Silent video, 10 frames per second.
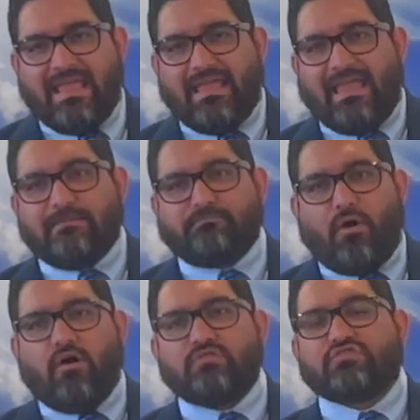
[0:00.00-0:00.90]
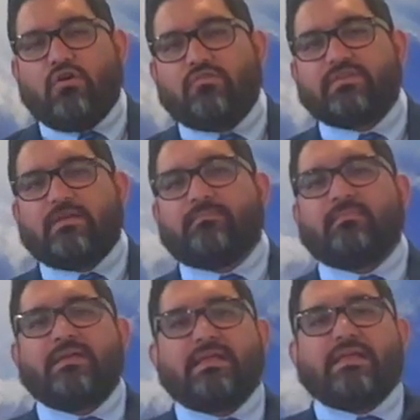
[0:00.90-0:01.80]
And Paul told him
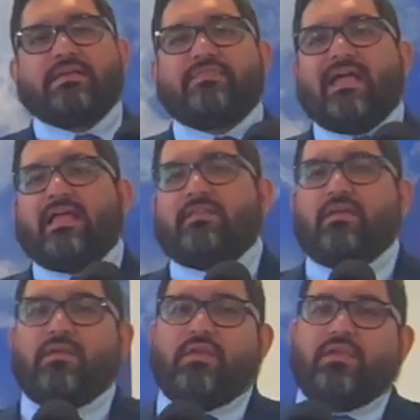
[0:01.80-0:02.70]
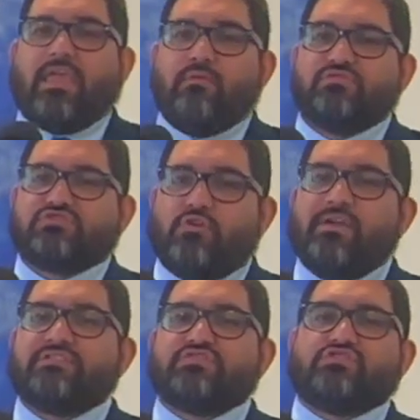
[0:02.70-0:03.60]
that he was
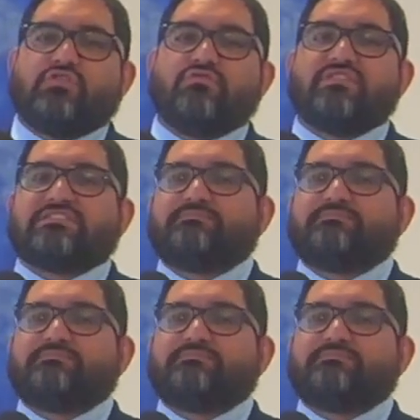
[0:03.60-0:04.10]
going to do this,